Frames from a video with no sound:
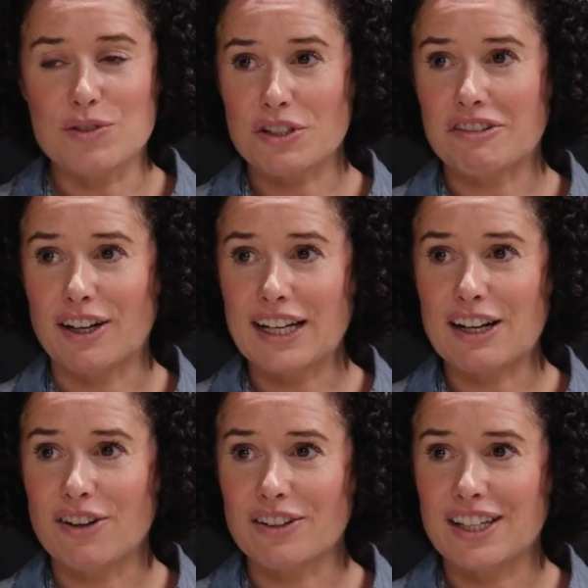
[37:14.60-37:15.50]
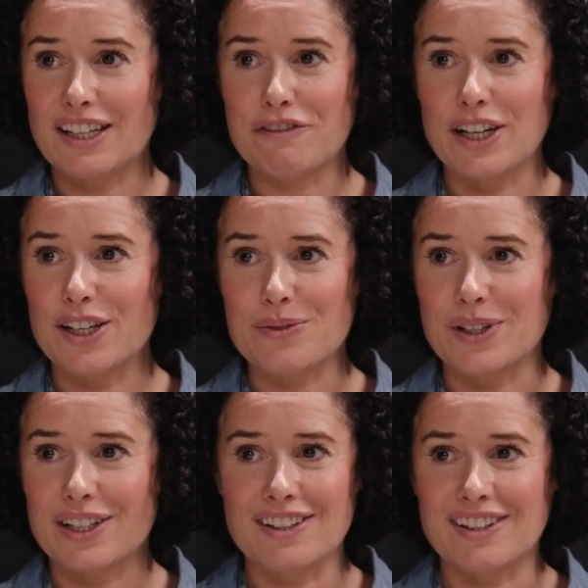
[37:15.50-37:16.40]
sorry, I can't give
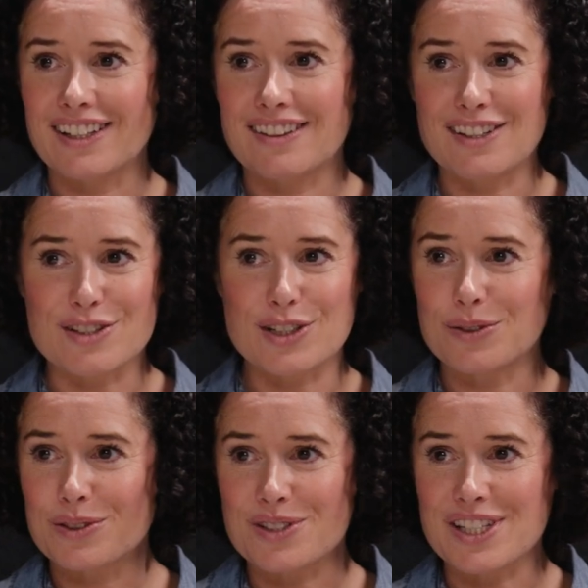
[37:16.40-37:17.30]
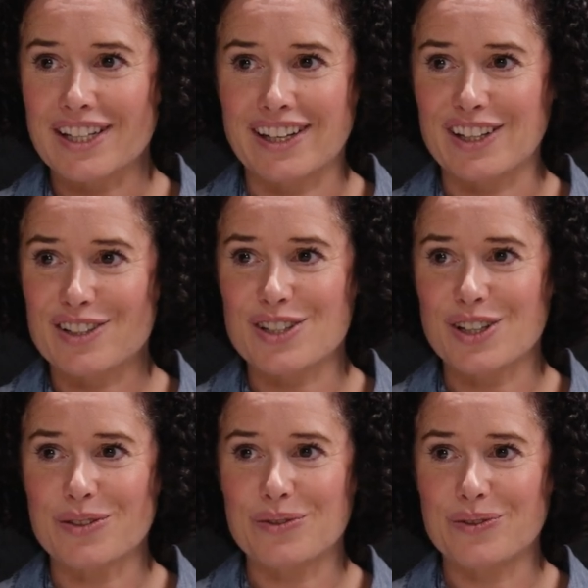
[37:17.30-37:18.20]
anyone like this golden ticket
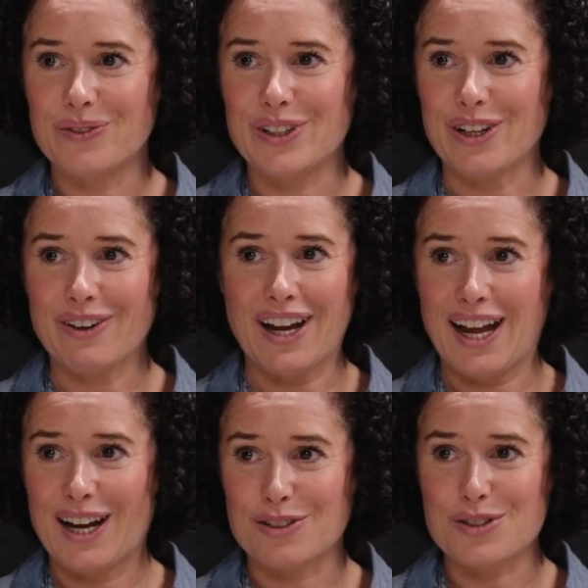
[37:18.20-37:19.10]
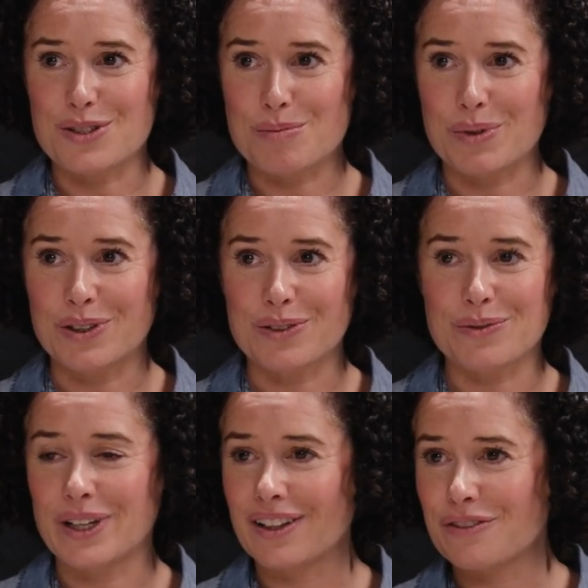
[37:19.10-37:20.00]
to, how to spot
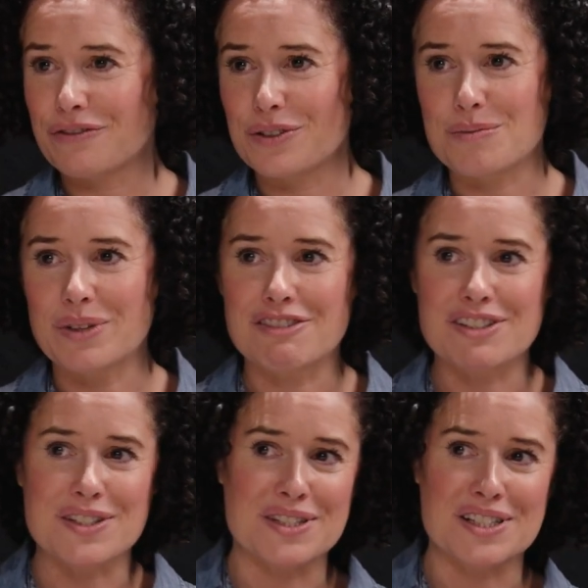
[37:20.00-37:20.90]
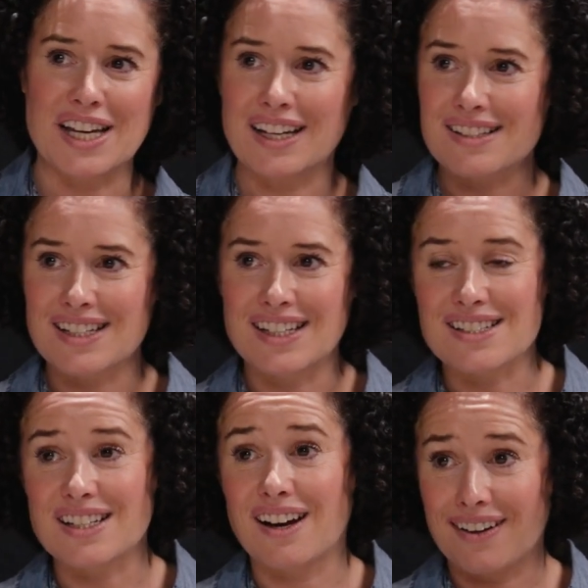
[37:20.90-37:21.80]
when the food matrix is intact and it
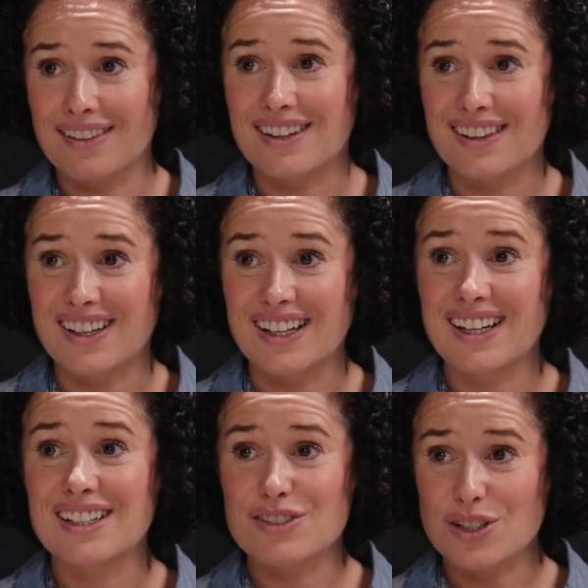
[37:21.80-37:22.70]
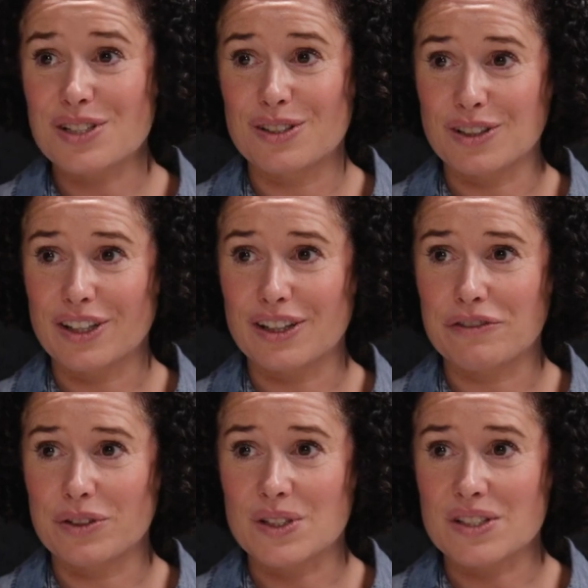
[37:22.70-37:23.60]
isn't, other than does it look like the
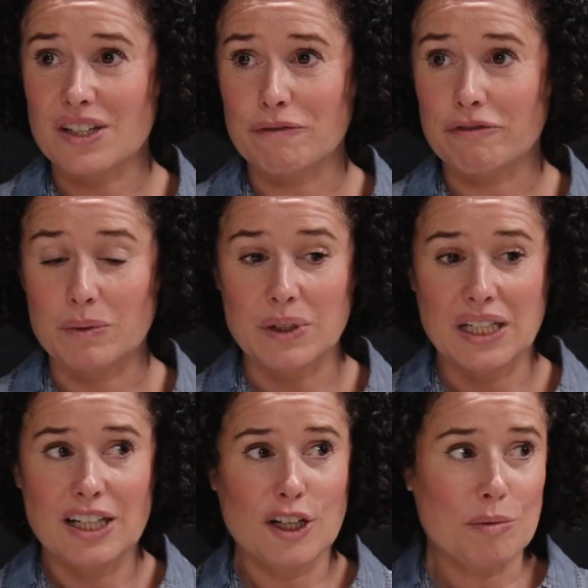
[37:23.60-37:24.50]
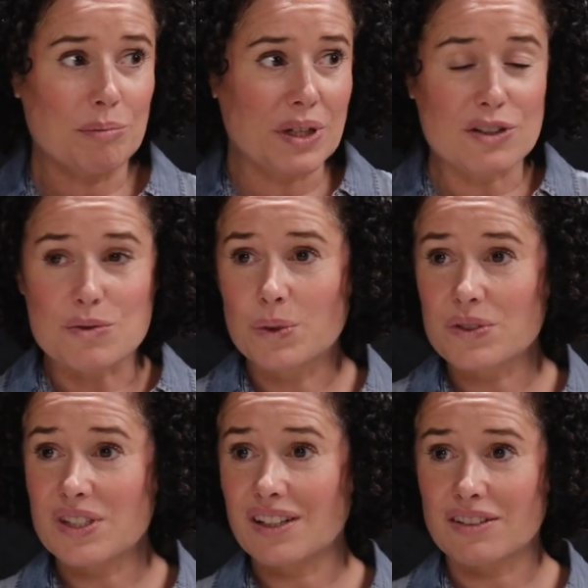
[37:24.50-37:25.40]
food it's come from? Because
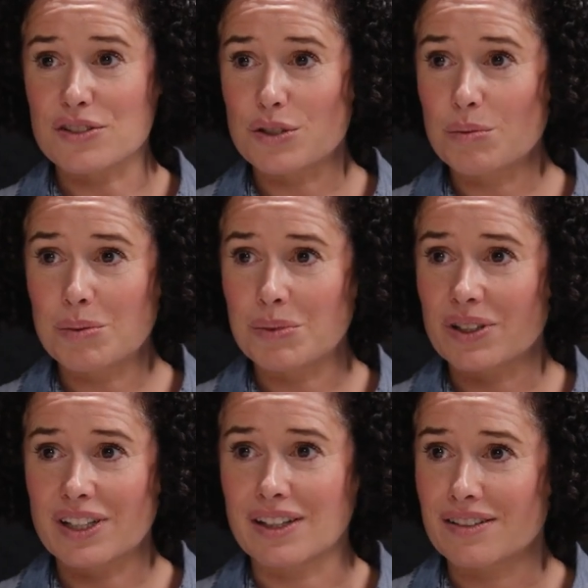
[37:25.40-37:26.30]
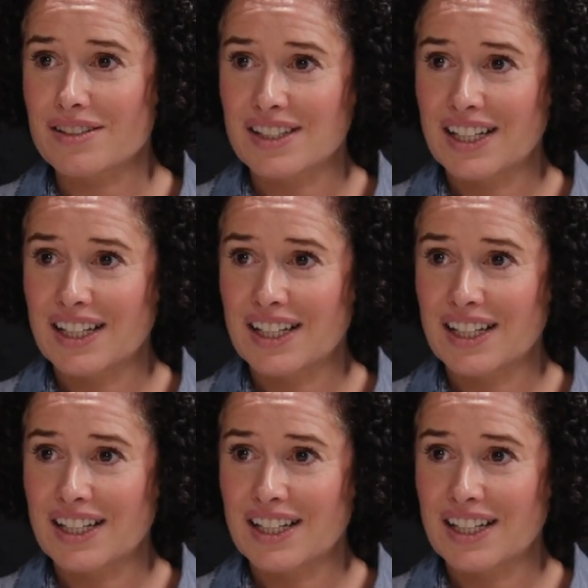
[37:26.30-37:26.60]
what's in our supermarkets,